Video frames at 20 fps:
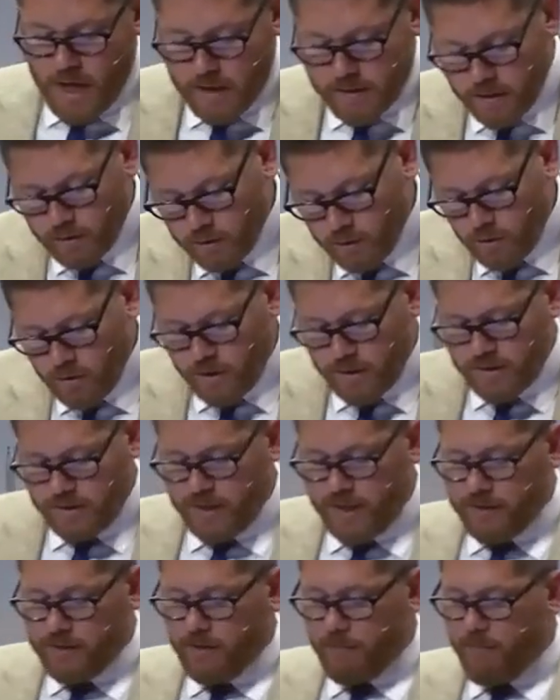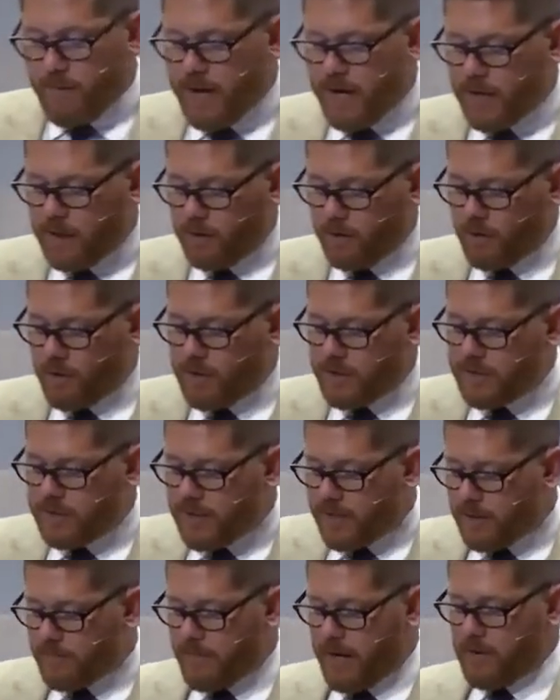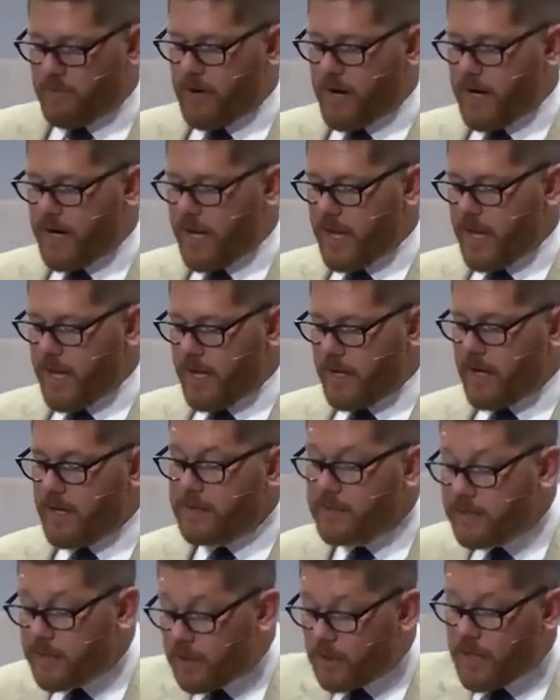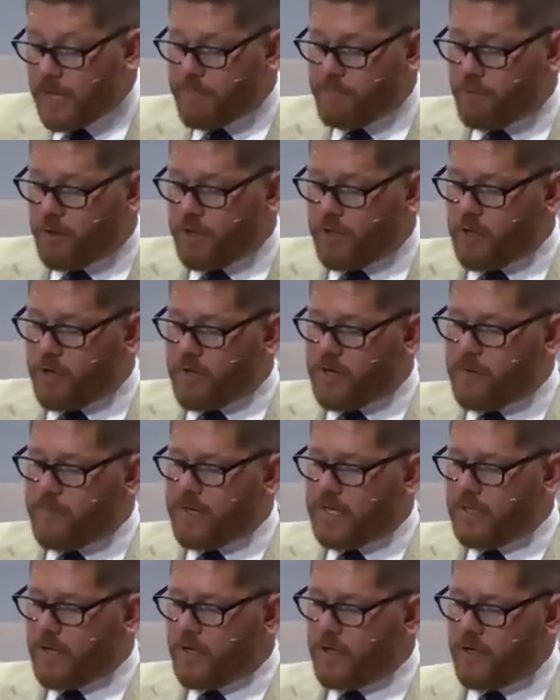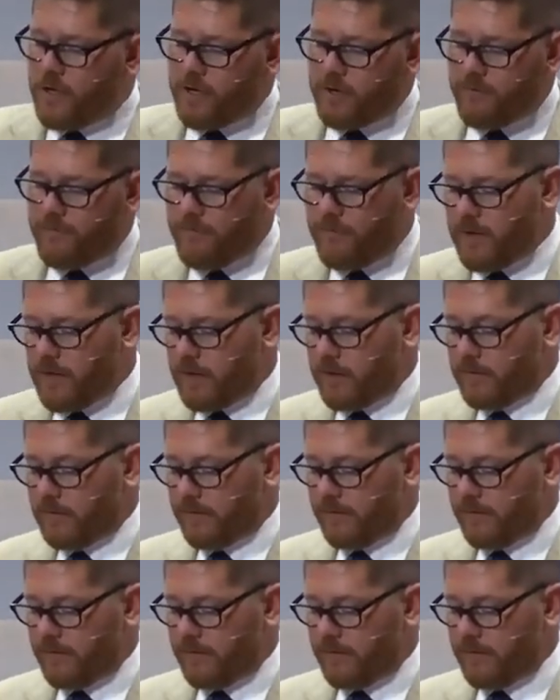The Lord said to my Lord, Sit at my right hand until I put your enemies under your feet.